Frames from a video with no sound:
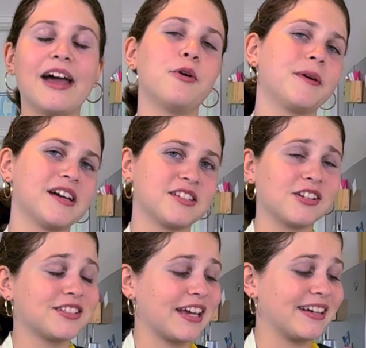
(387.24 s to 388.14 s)
you guys
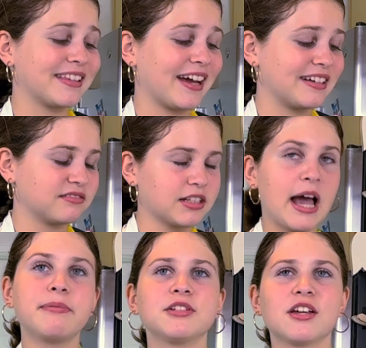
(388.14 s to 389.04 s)
understand that
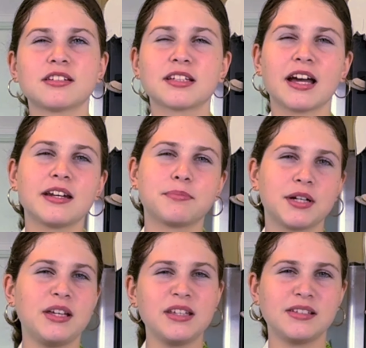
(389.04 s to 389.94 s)
applesauce is kind of pretty
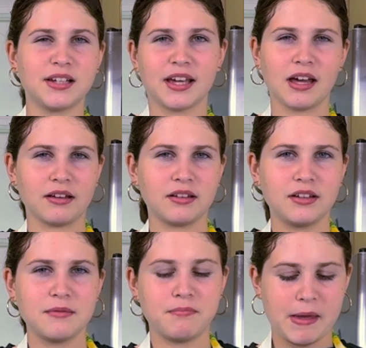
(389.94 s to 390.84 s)
easy to get.
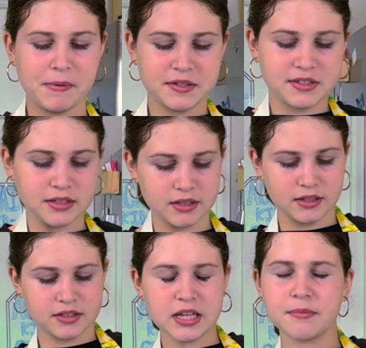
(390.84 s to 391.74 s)
Maybe
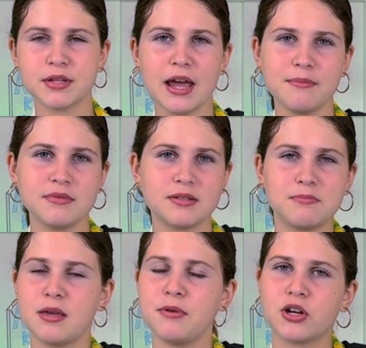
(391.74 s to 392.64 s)
sometimes,
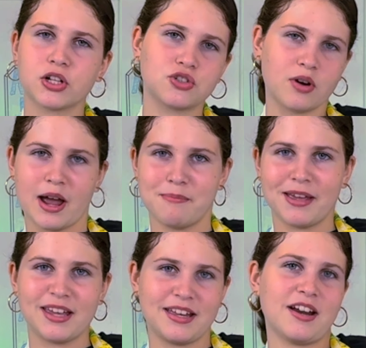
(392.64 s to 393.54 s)
maybe you could try
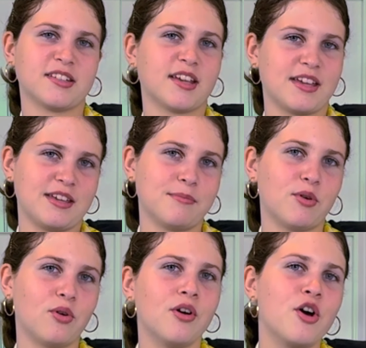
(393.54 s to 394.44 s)
making an acai
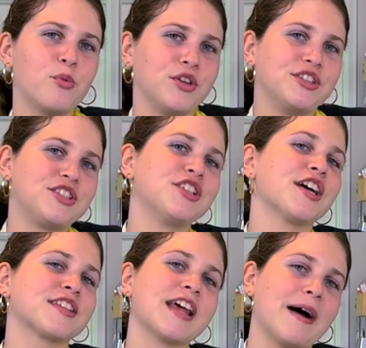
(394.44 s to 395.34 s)
bowl with
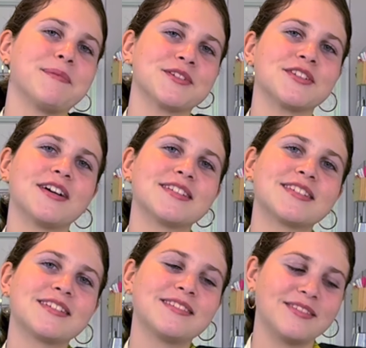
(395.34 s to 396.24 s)
just applesauce,
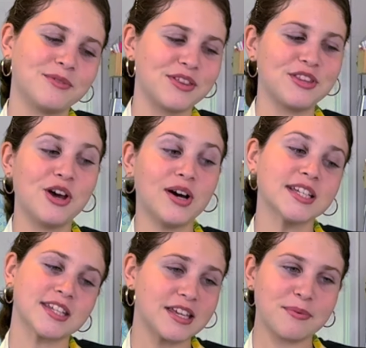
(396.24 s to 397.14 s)
with no
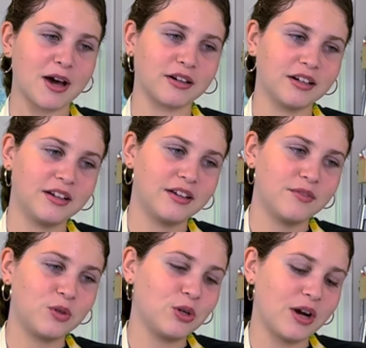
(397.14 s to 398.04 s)
acai powder. If
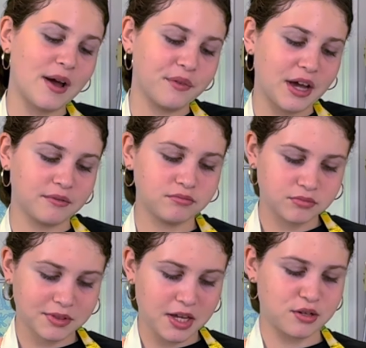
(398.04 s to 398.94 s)
you don't have that,
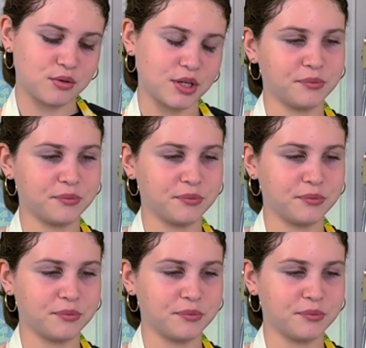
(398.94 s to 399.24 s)
okay, do it.